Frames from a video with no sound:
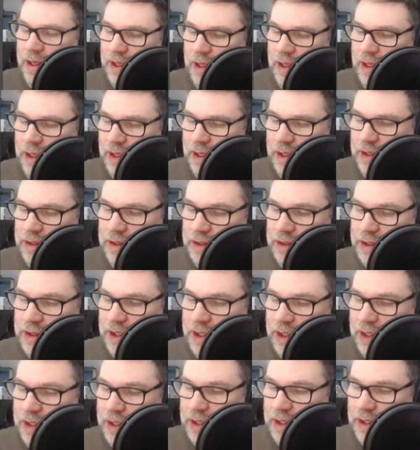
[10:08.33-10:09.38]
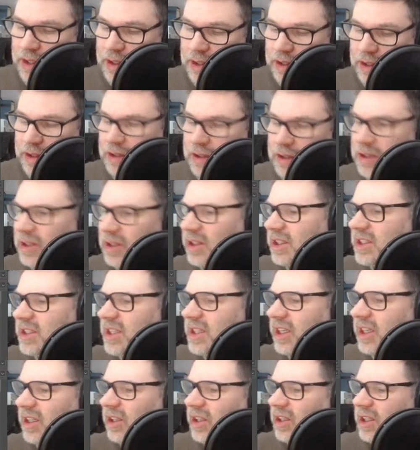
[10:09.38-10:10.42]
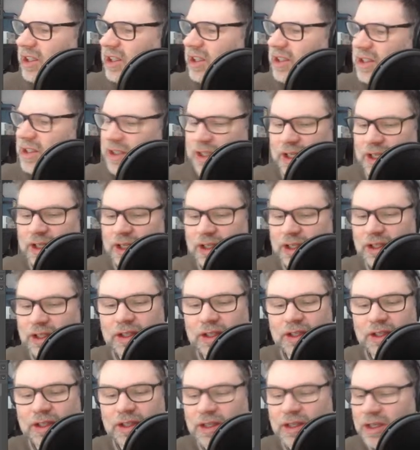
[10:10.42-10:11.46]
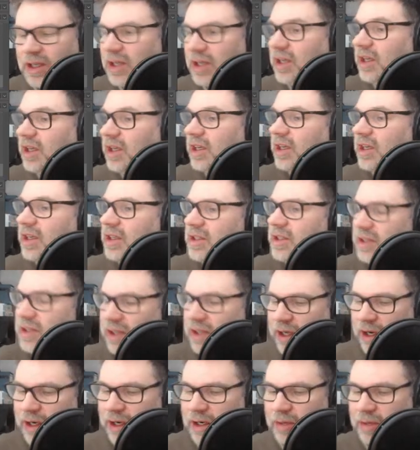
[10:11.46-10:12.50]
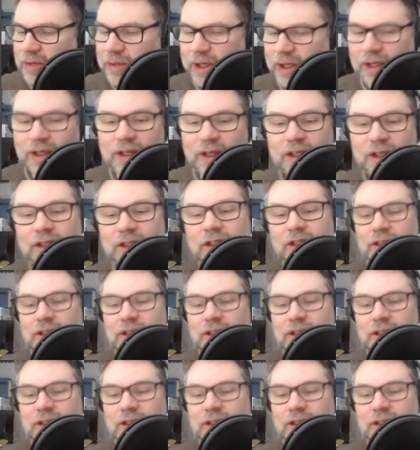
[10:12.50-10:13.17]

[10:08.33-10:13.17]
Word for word: And uh, let's take a look at his uh, his garb here.